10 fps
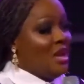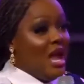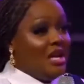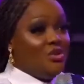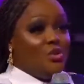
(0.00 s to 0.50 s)

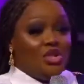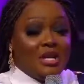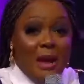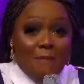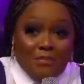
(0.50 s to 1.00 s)
And so she
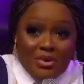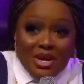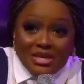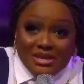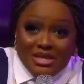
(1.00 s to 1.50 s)
can
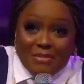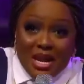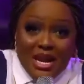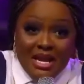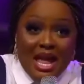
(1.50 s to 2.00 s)
press the
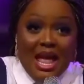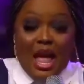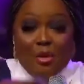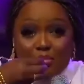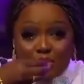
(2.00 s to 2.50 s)
banana
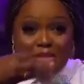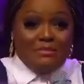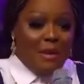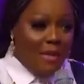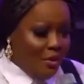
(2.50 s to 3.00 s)
and put in
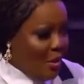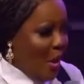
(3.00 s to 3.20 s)
my mouth.